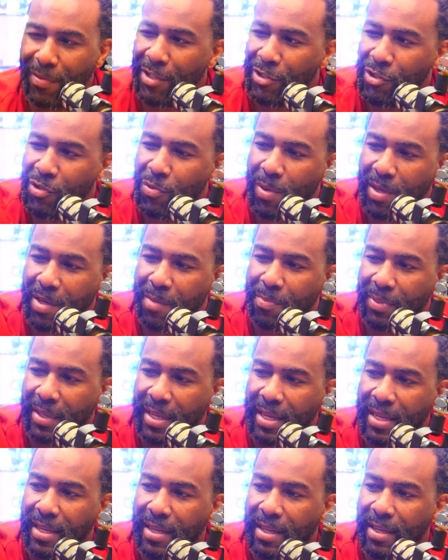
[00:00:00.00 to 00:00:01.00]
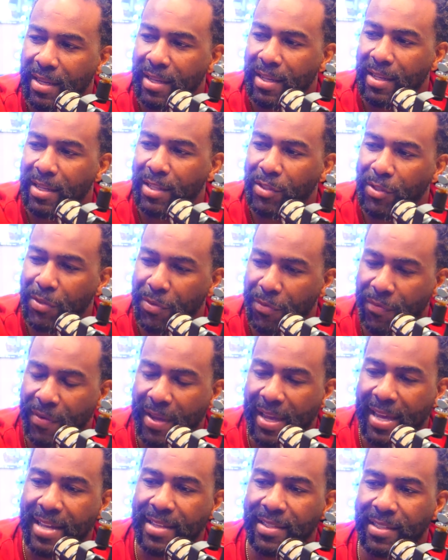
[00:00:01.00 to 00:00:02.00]
that you want to play to the
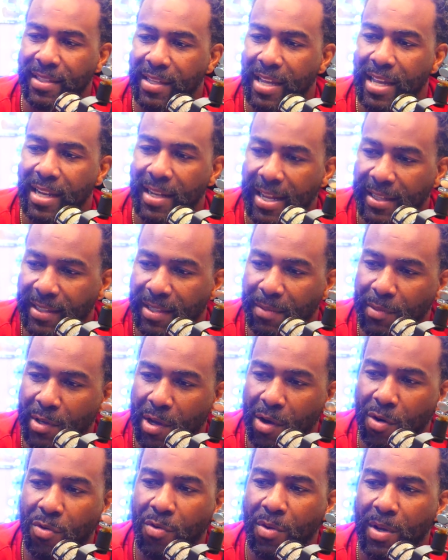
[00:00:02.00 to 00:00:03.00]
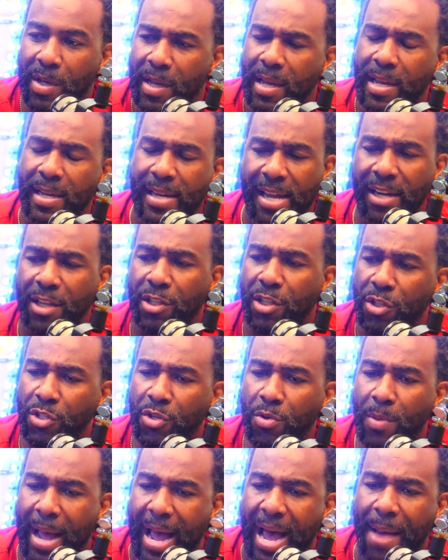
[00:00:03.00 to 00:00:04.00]
fans and let them know and kind of just
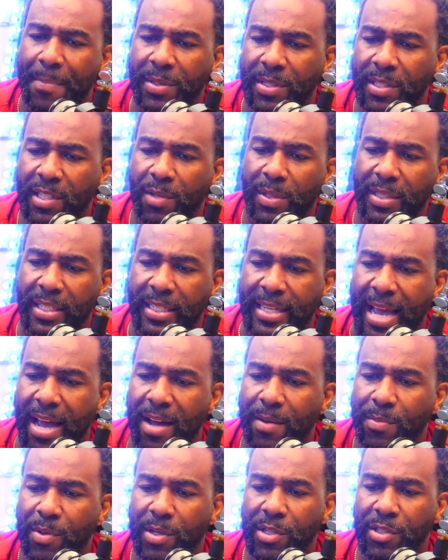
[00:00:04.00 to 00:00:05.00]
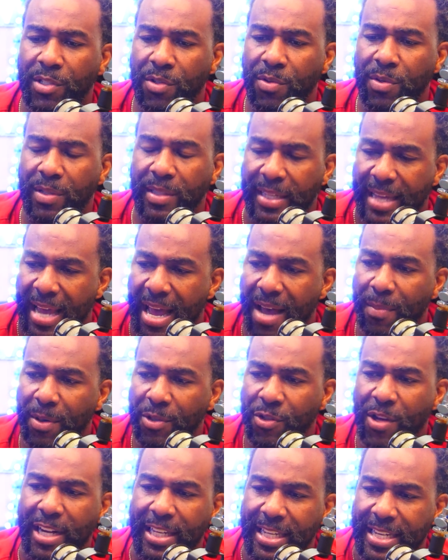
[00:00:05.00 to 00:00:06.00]
do opposite of what the Cowboys do, because the
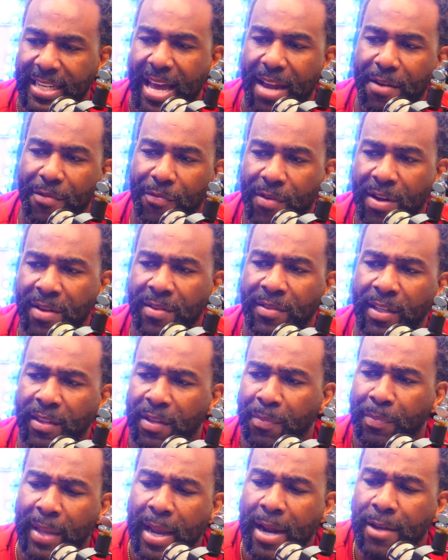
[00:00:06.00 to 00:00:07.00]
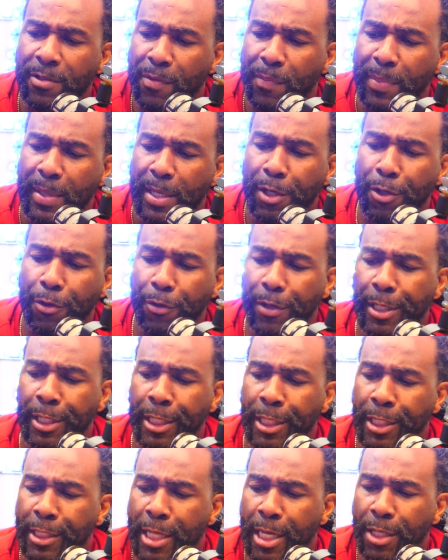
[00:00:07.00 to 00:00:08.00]
Cowboys try to get out in front and say the players are being
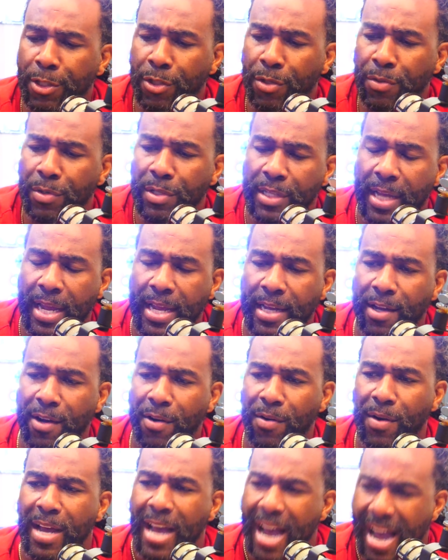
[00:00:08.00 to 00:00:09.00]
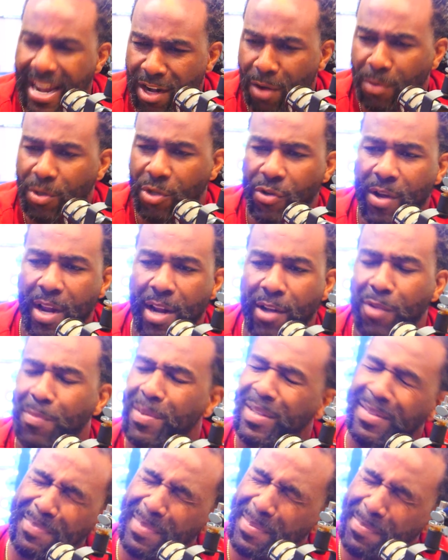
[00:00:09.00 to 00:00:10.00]
greedy. It takes 2 to tango. I know what you're trying to
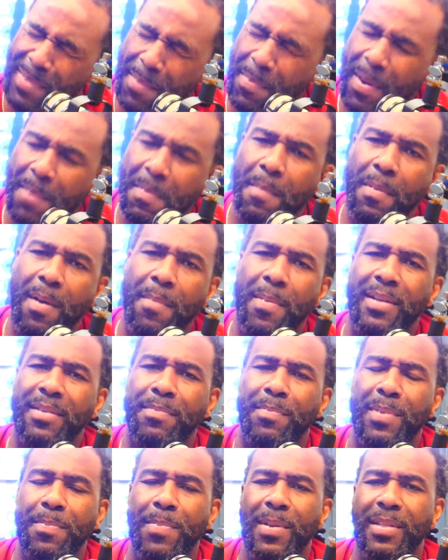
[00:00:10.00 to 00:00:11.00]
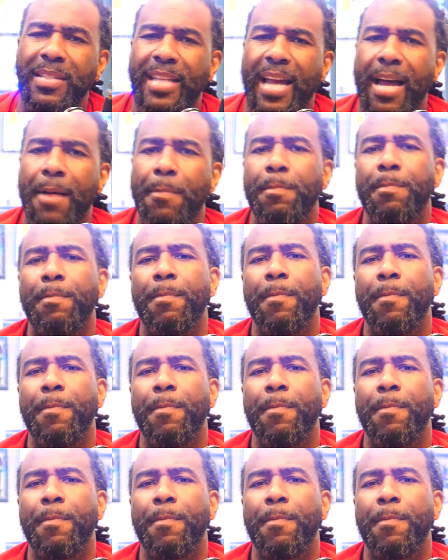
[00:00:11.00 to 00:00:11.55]
do, but stop.